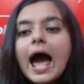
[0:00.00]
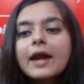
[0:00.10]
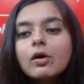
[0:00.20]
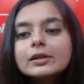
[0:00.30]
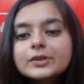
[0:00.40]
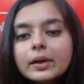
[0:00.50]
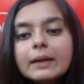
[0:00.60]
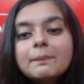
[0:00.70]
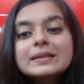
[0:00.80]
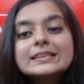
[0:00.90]
and also
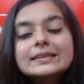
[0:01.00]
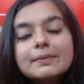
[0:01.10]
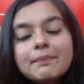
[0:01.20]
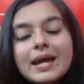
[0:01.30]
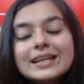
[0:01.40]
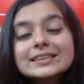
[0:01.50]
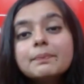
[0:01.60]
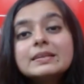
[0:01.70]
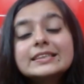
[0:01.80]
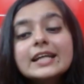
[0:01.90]
he makes
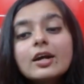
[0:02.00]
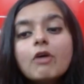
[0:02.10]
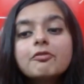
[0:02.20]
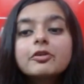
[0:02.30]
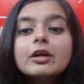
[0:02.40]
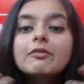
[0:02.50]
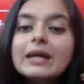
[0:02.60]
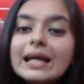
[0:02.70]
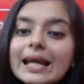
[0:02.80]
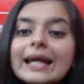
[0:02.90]
the mistake of
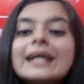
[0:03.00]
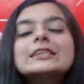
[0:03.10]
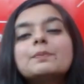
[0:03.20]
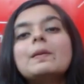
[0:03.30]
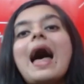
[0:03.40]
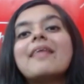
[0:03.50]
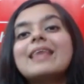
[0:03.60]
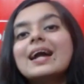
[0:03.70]
revealing his plan.